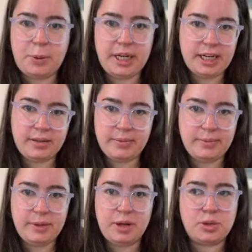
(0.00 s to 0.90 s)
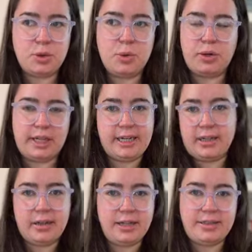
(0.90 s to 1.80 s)
putting, you know,
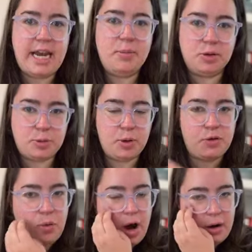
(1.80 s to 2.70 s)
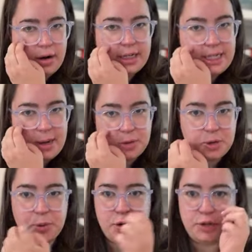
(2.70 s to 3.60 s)
like a tablespoon of water and a
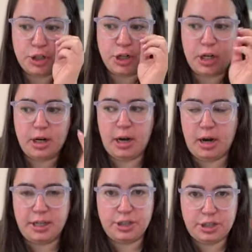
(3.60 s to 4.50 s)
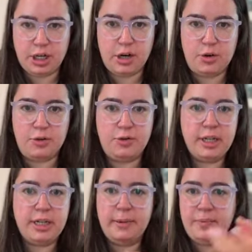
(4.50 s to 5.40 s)
tablespoon of sugar on the stove,
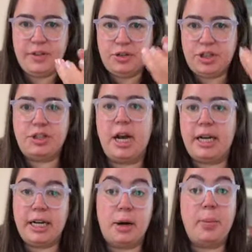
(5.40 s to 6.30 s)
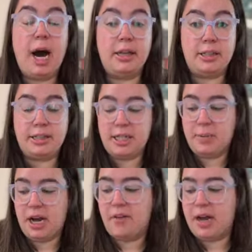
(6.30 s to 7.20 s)
you're just not going to get a pot that's
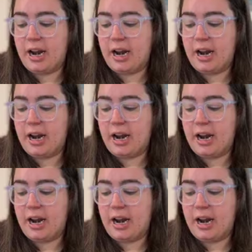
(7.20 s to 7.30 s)
deep enough.